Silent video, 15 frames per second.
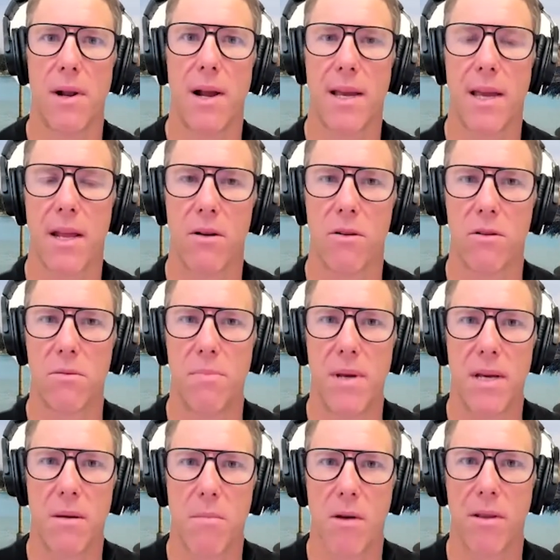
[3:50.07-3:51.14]
I cannot
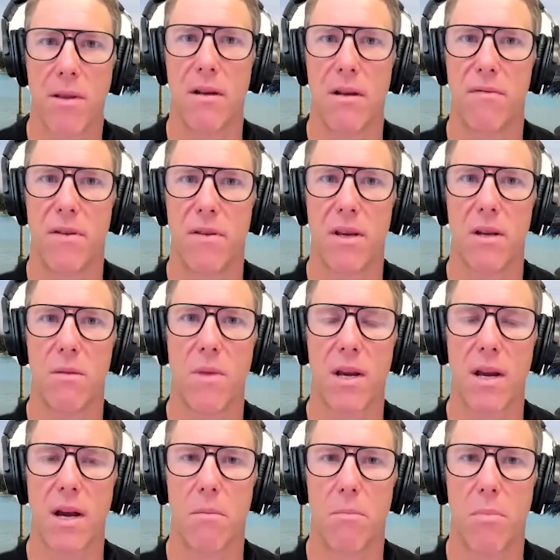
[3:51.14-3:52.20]
speak about anything in my
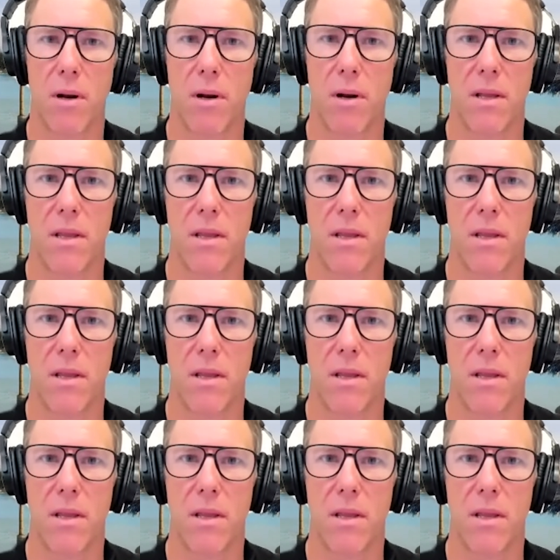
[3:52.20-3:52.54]
company.